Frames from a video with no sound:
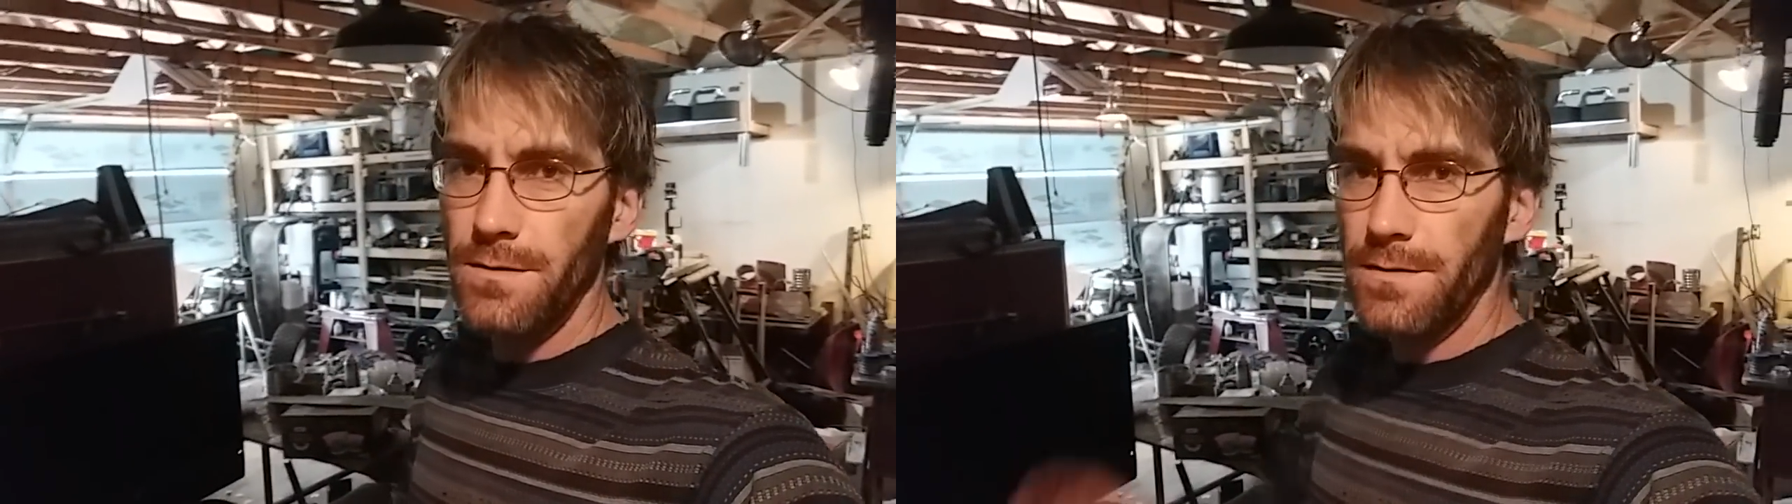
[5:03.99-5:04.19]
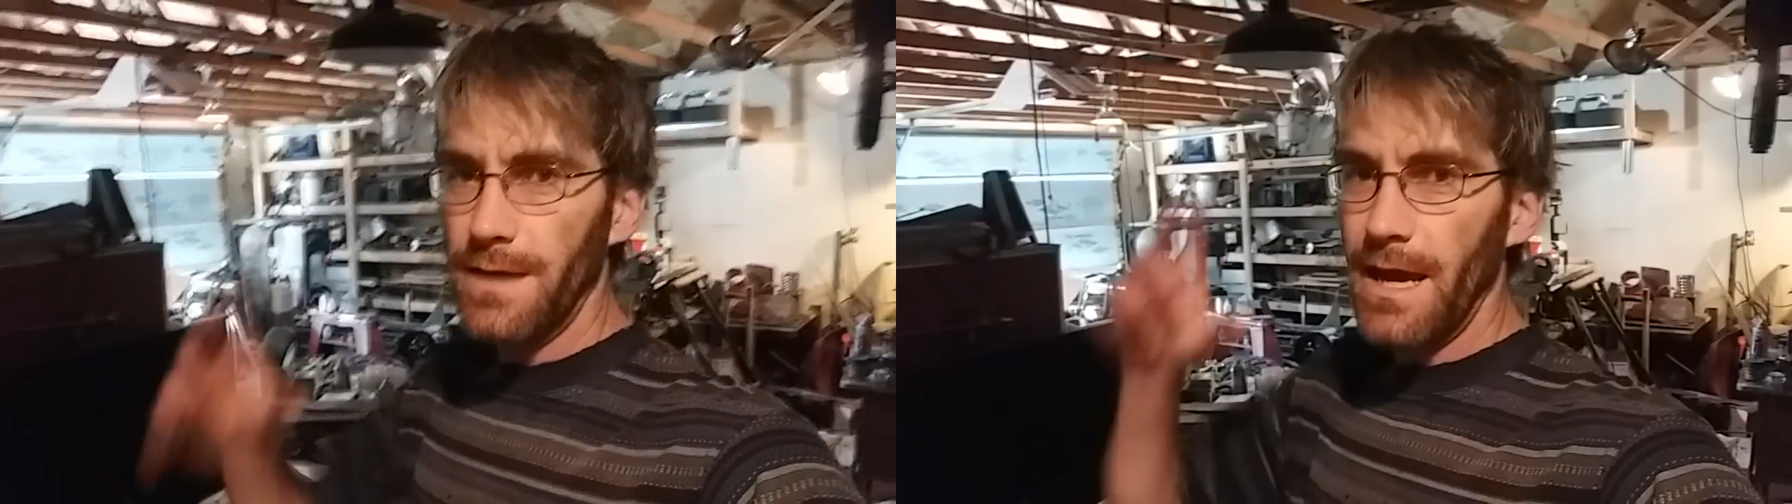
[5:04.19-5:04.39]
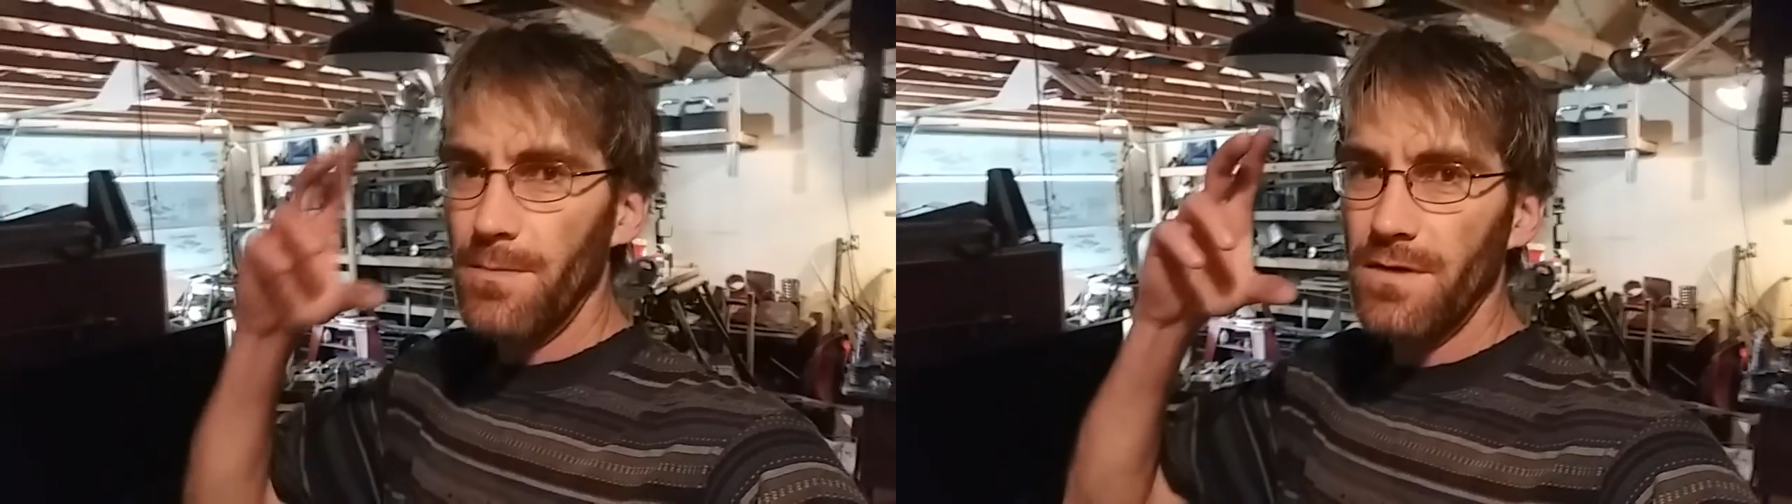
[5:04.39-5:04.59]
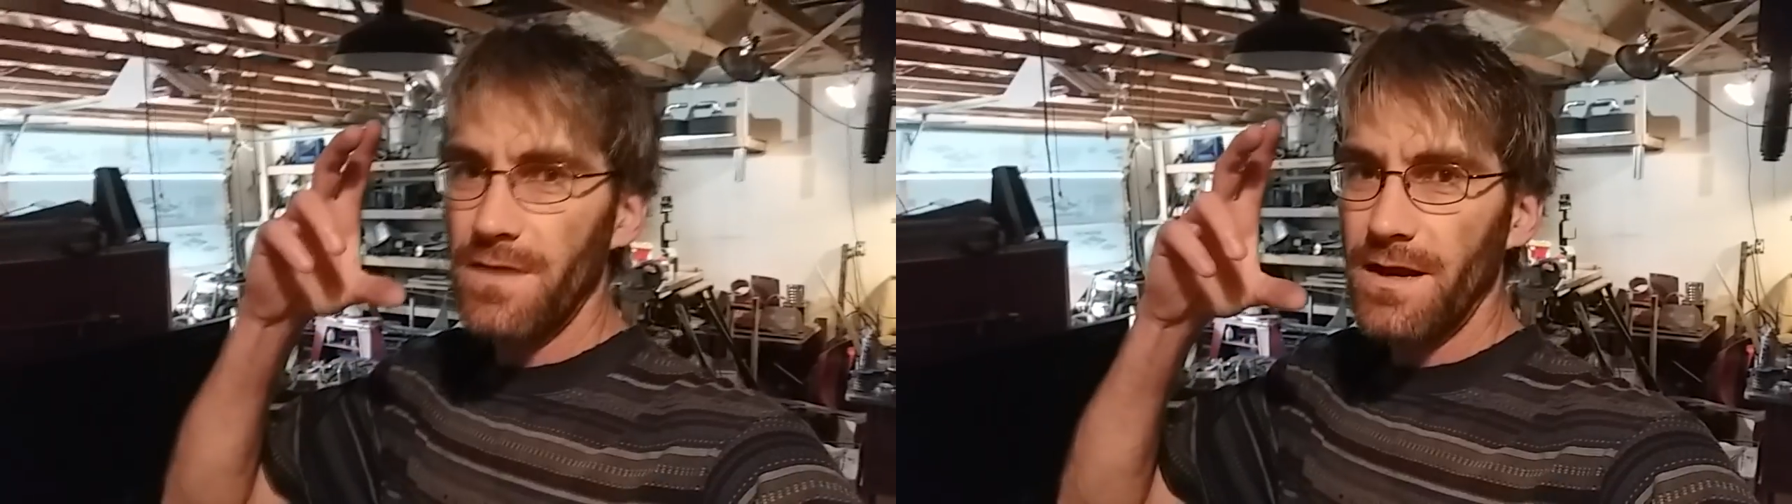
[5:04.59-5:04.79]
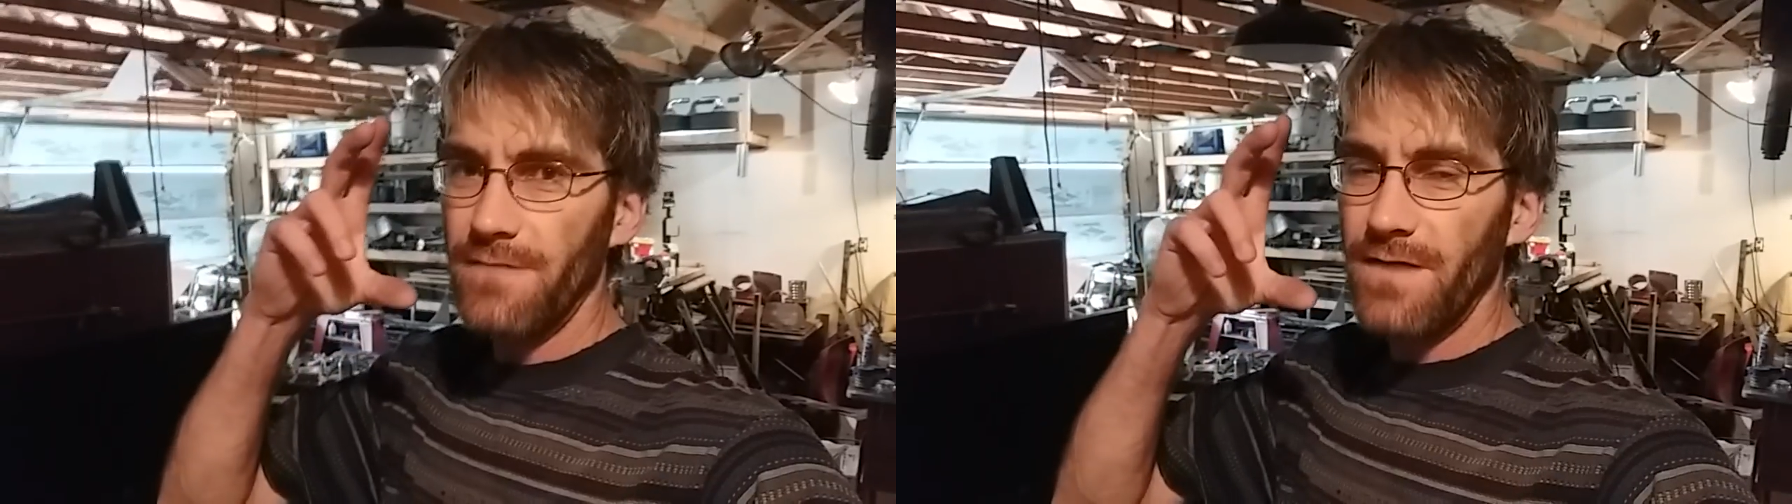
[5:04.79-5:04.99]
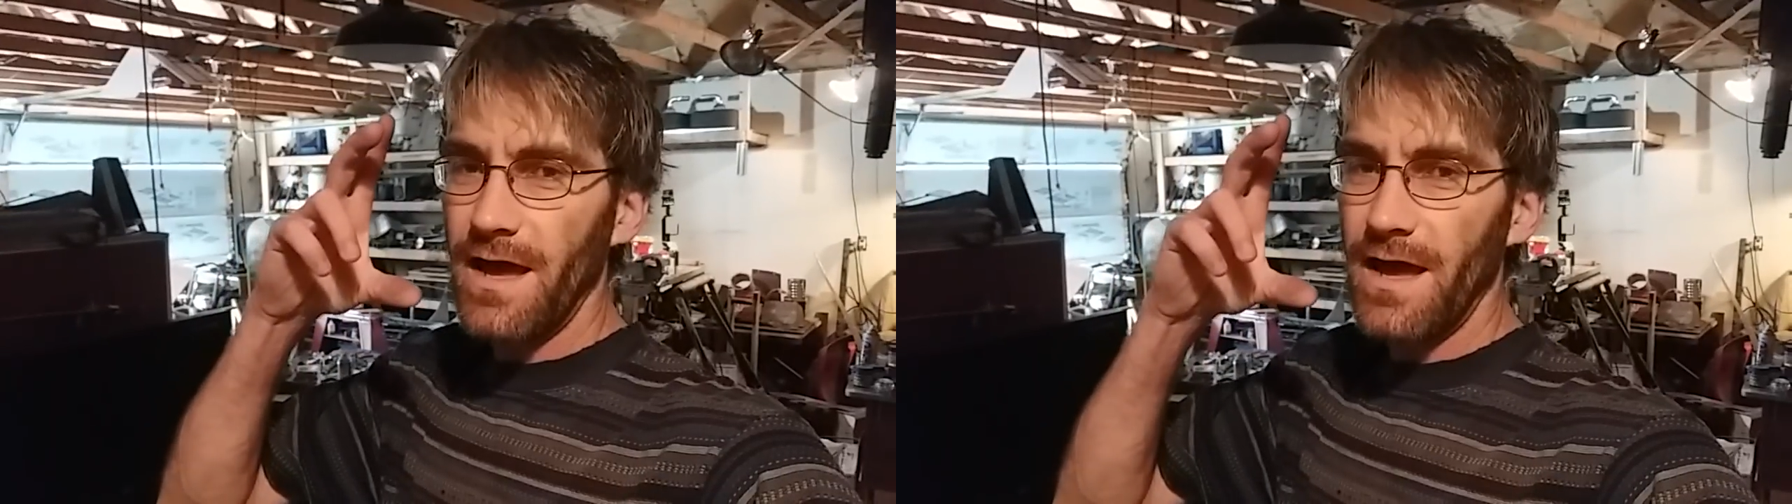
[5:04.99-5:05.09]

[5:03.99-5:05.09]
the camera that I've